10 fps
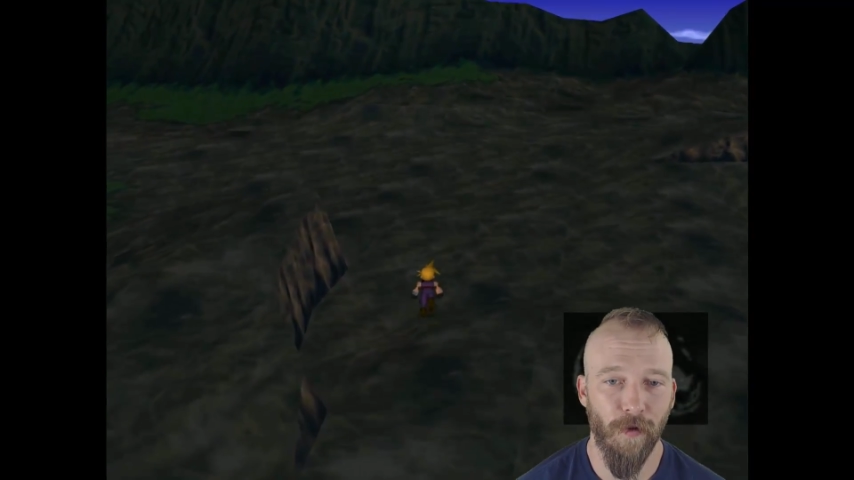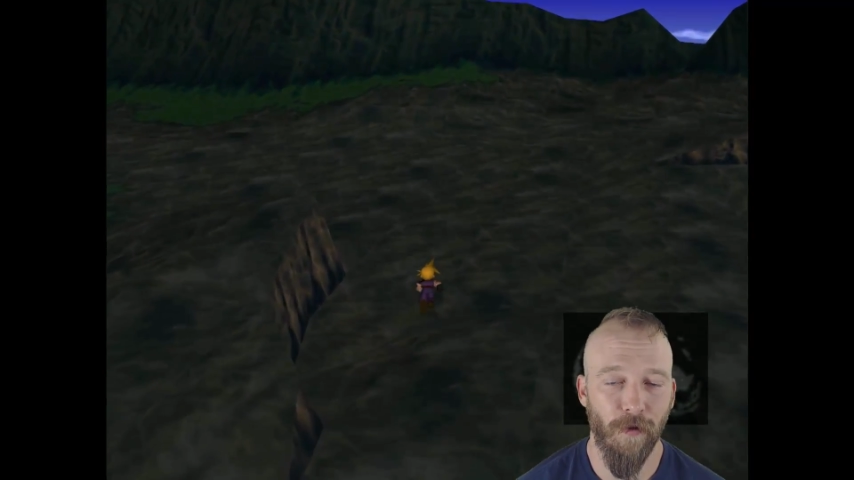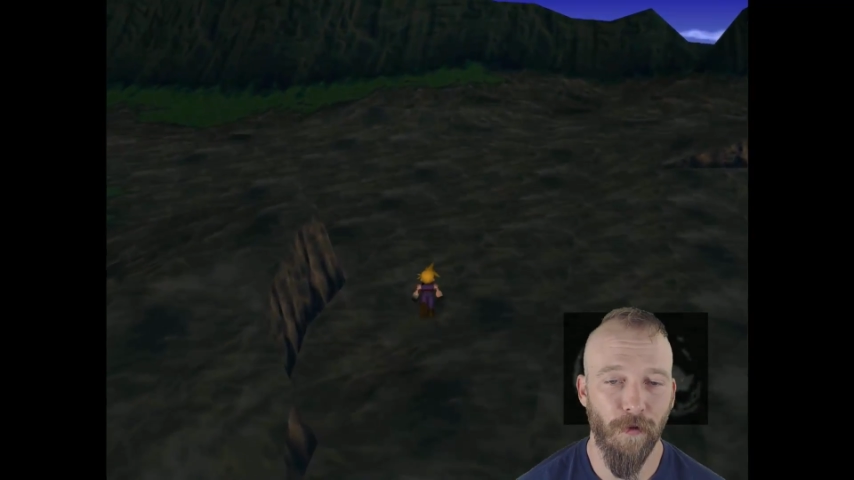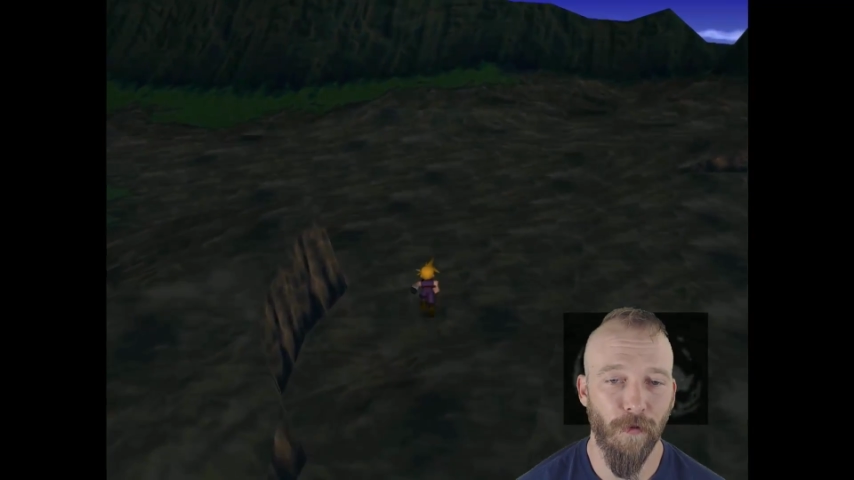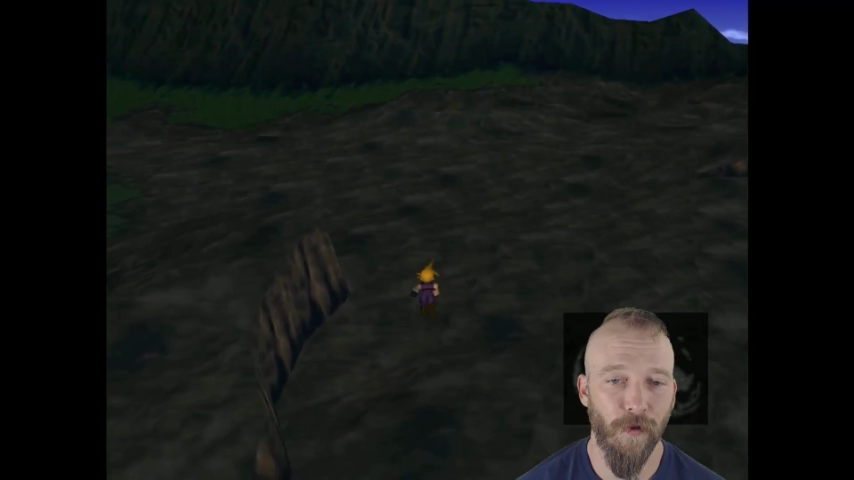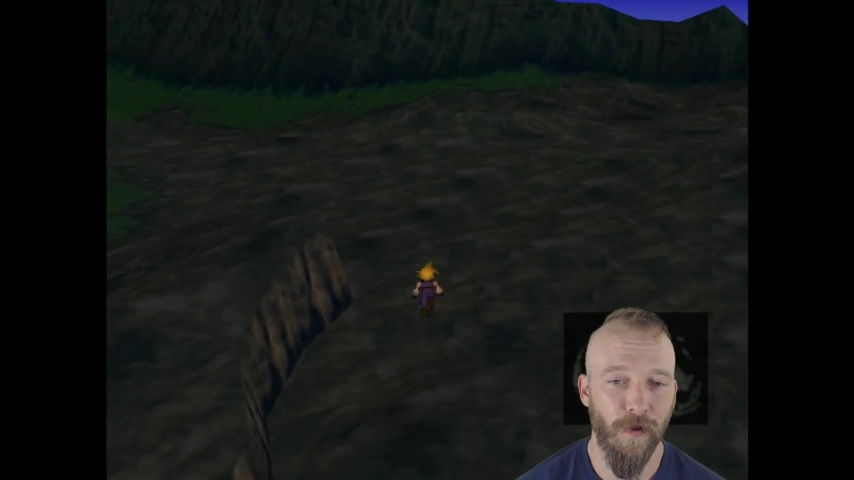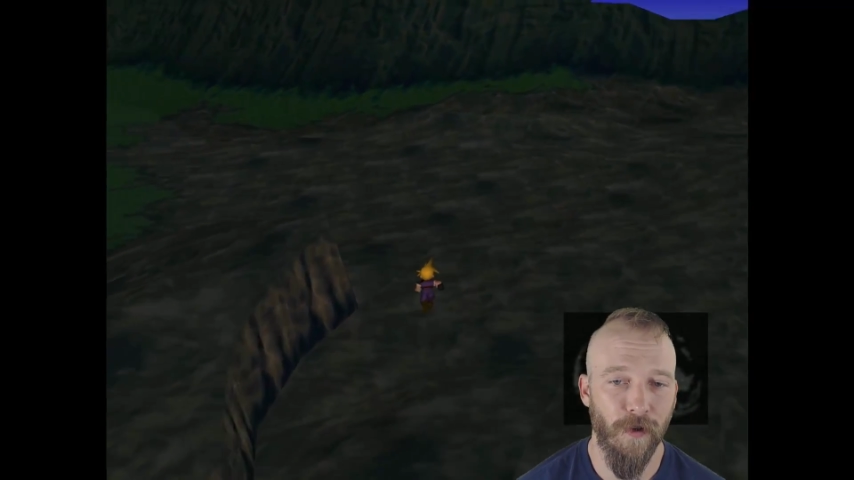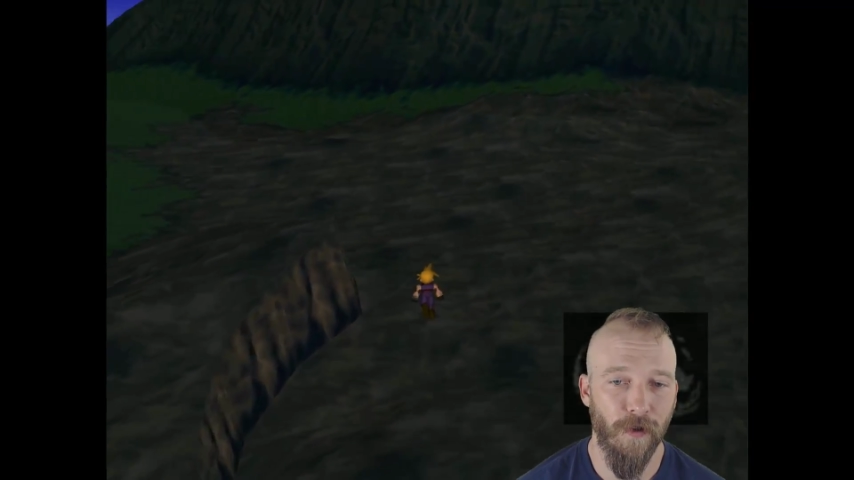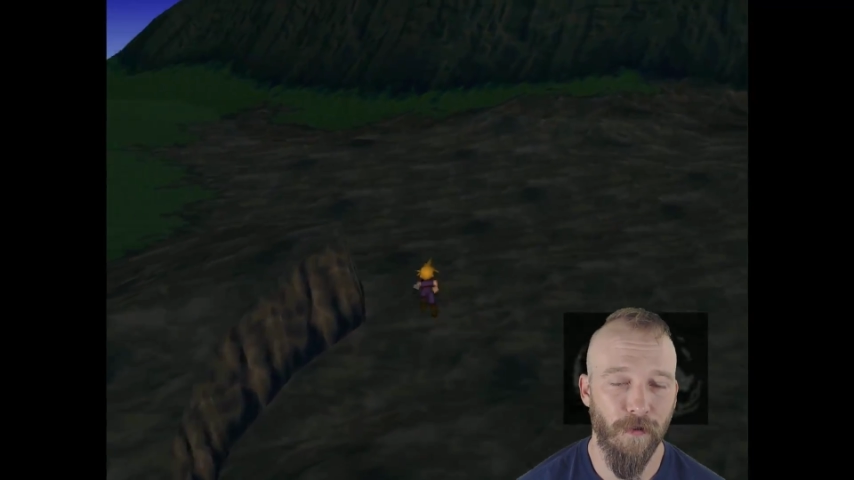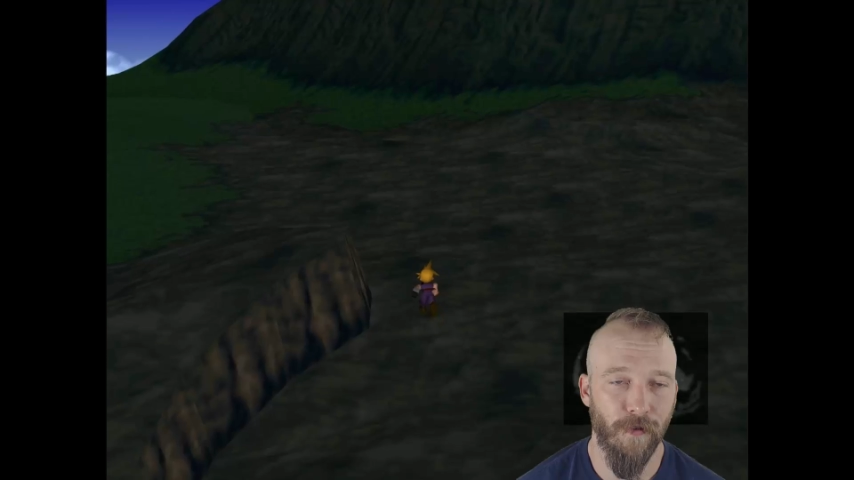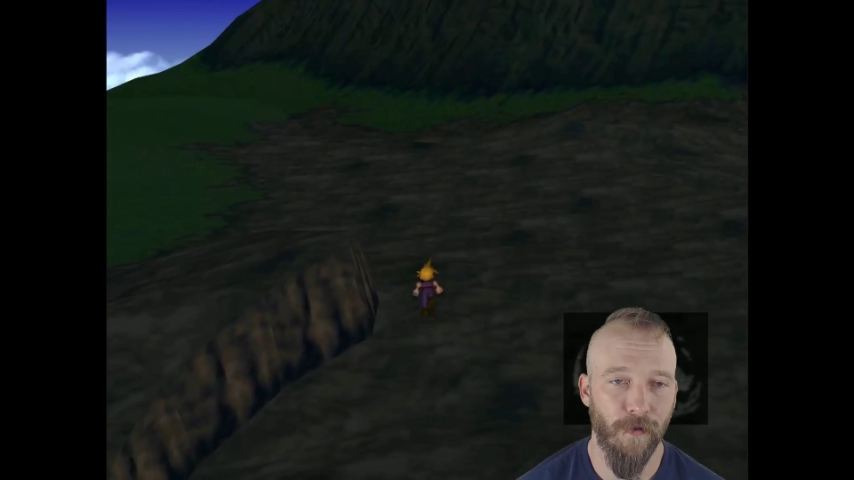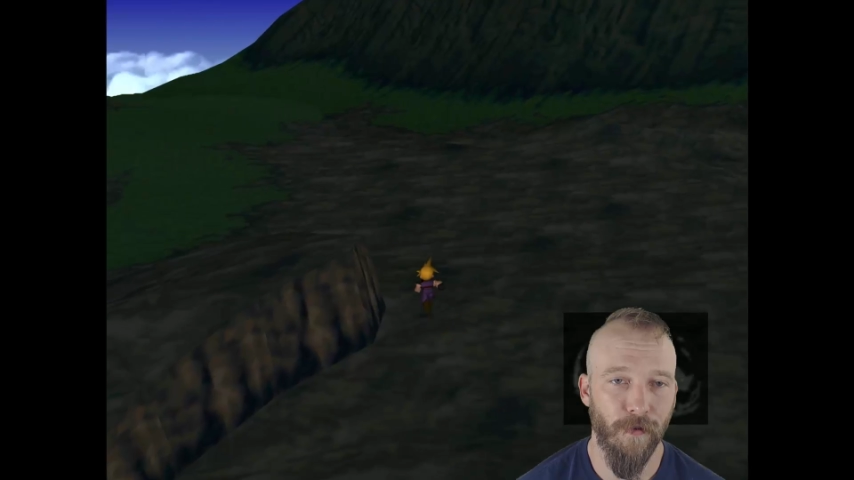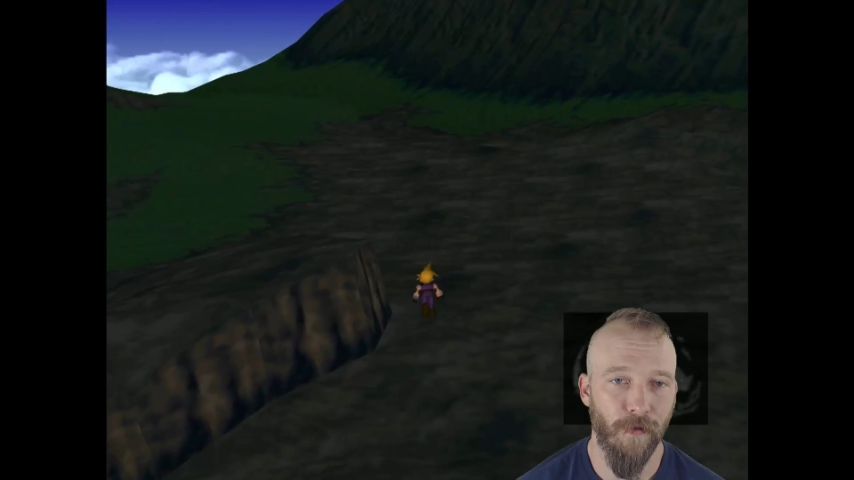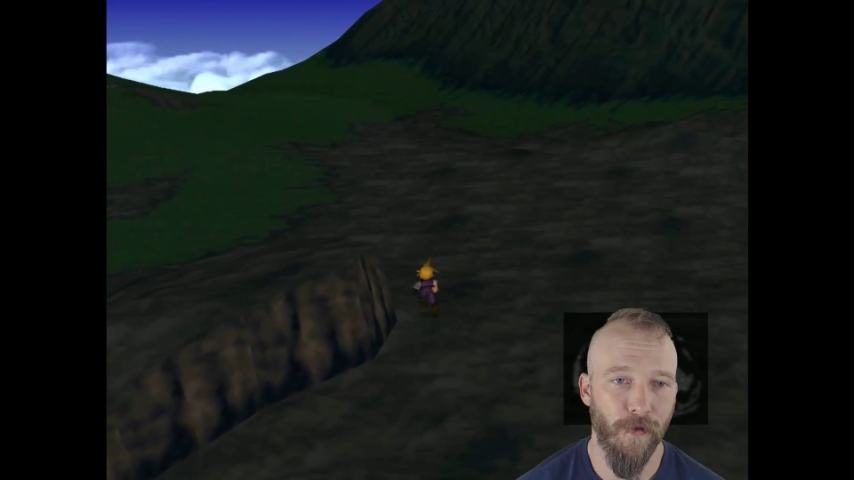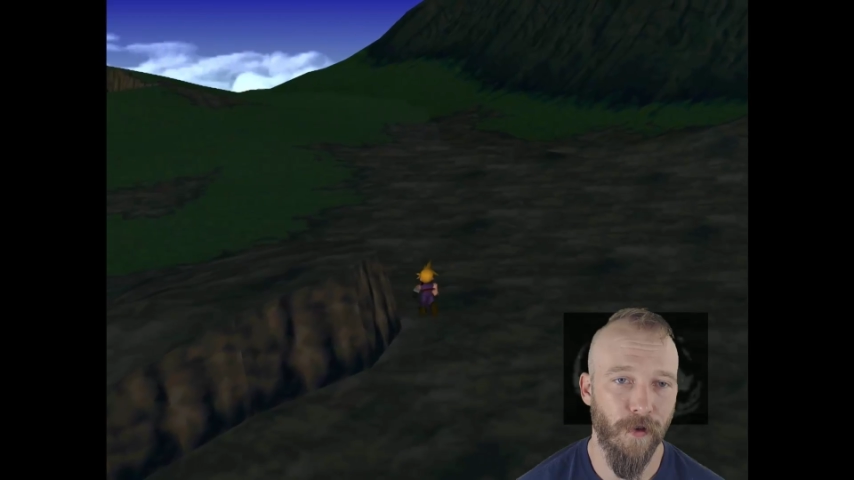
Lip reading: you really need to,